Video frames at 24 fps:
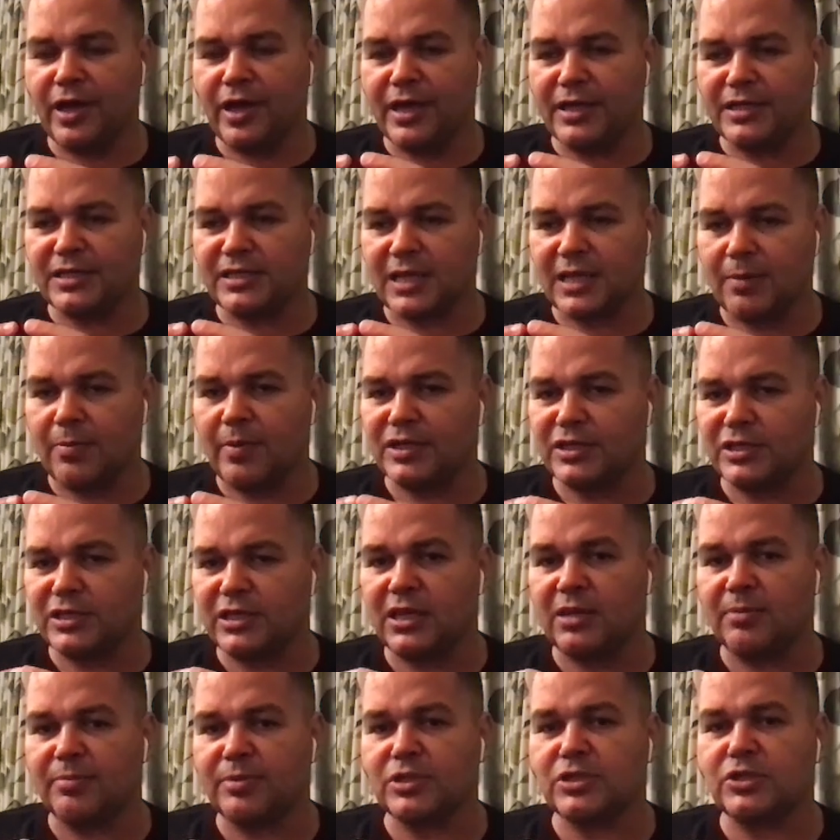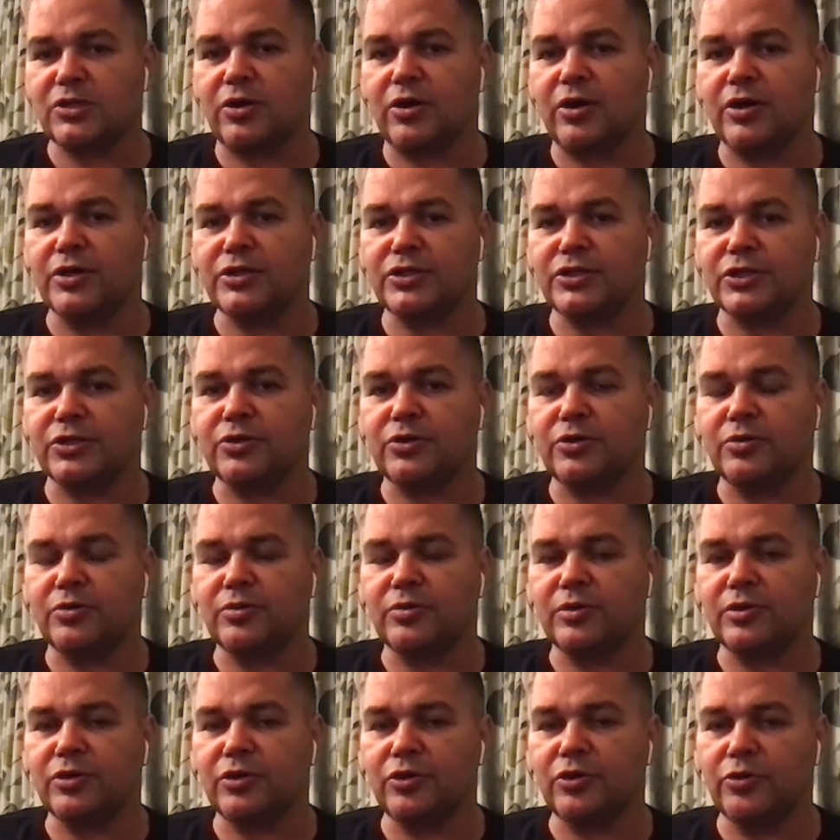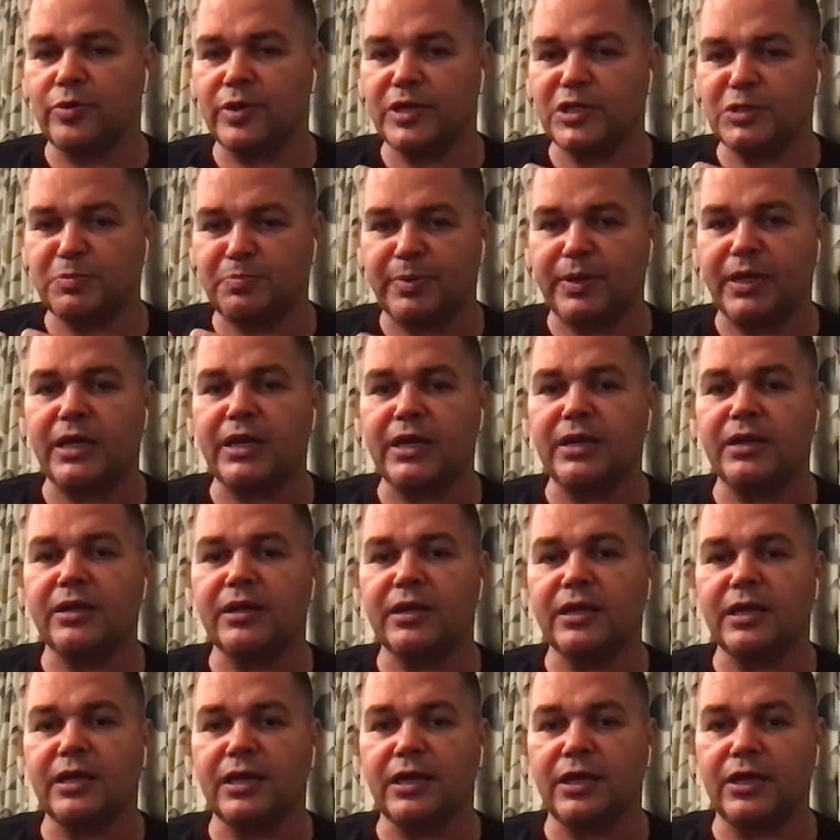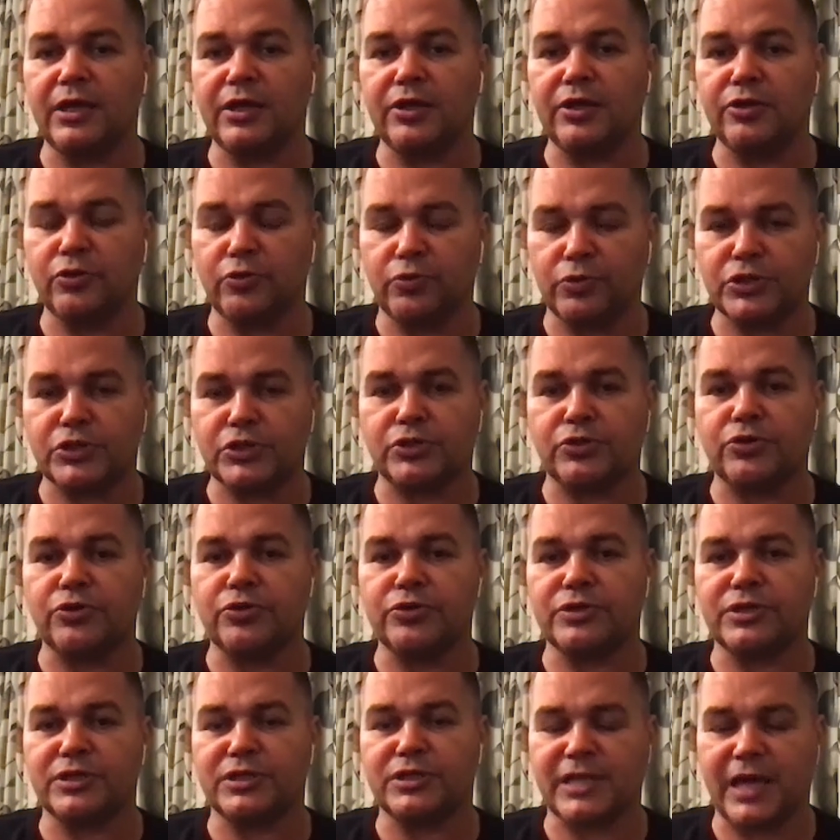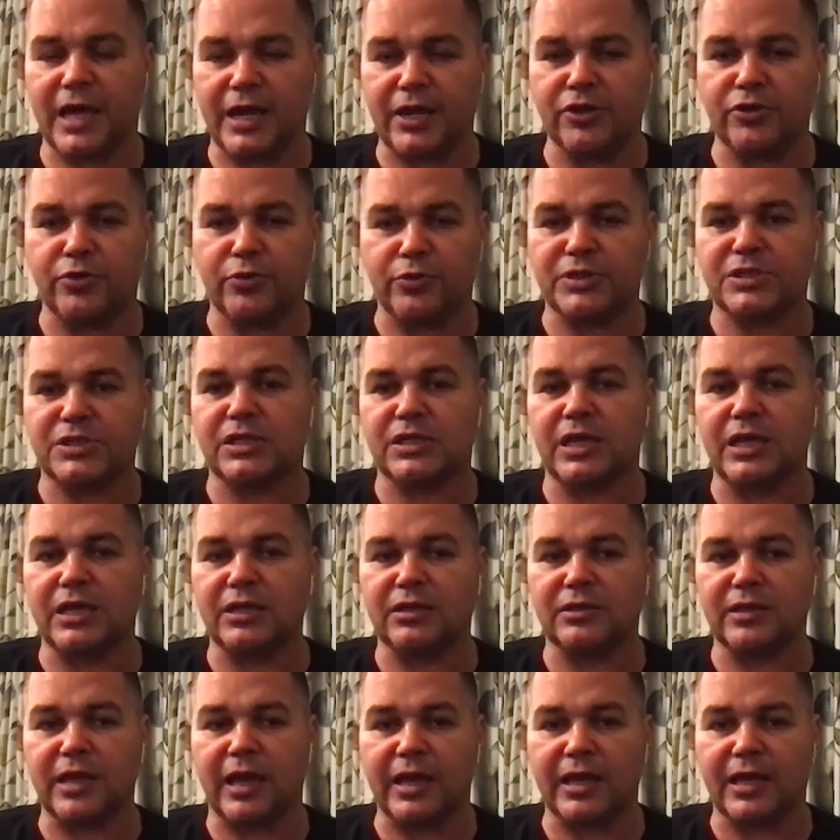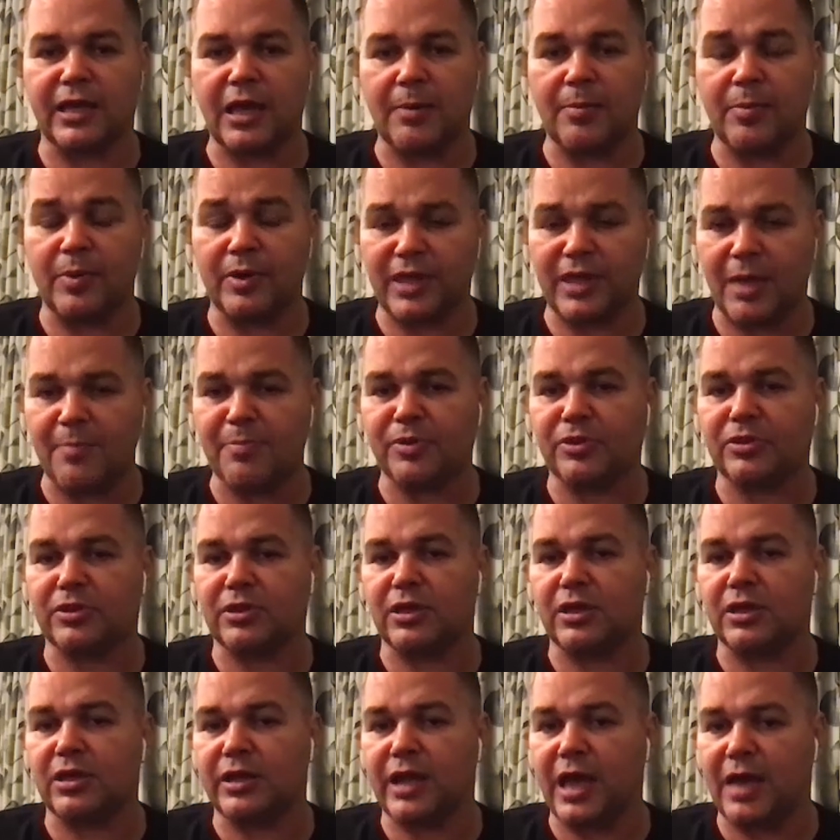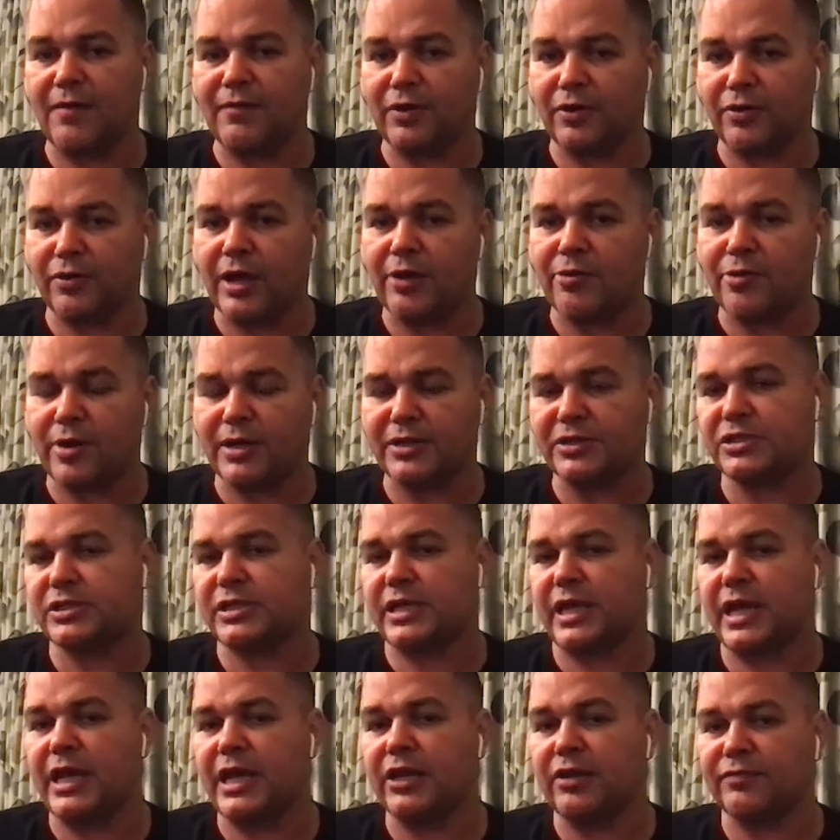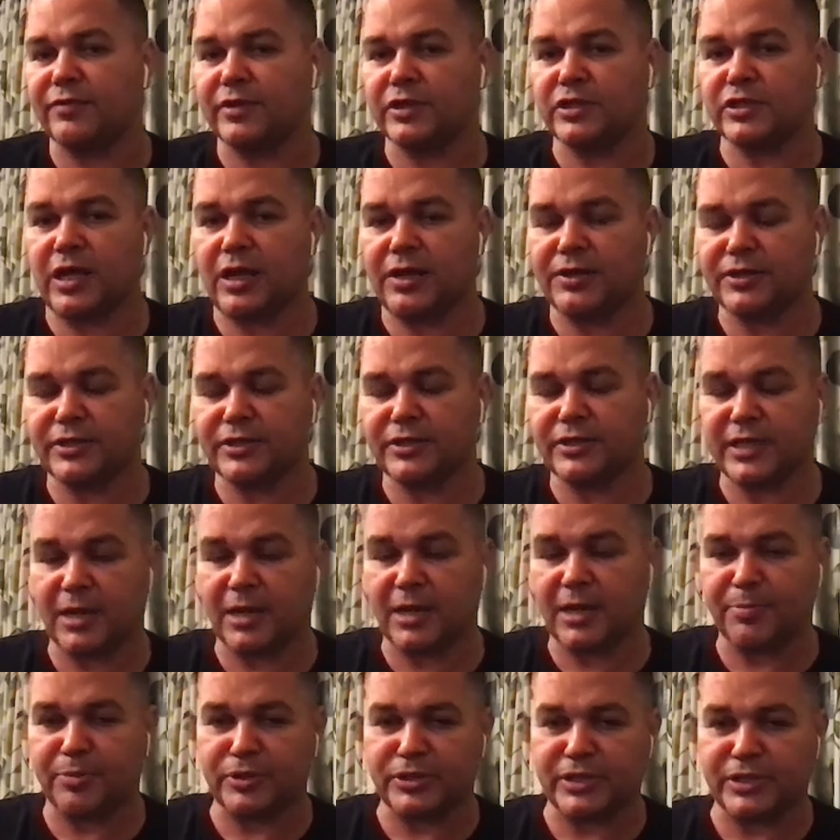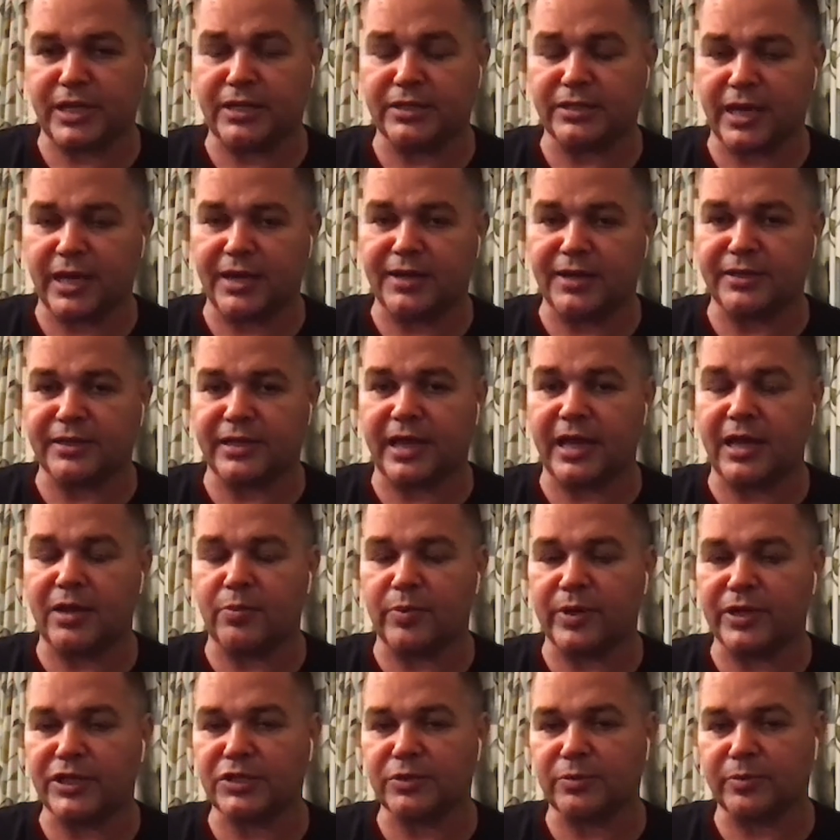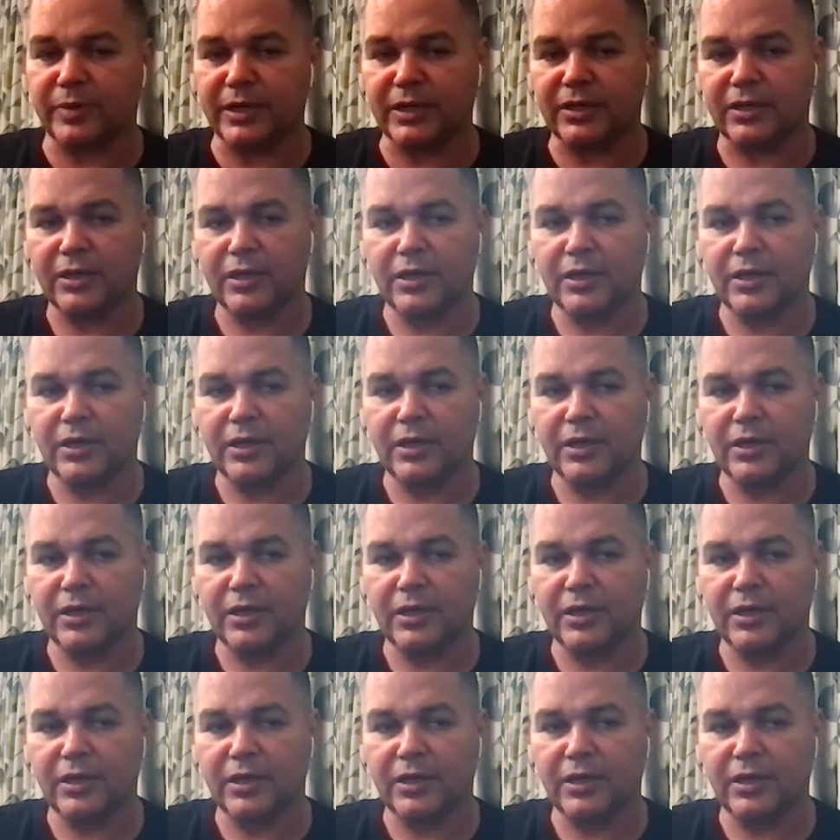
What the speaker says: as someone sitting beside you who has been in your shoes and sat in your seat, they come with empathy and have a greater understanding of the challenges that are presented day to day and week to week.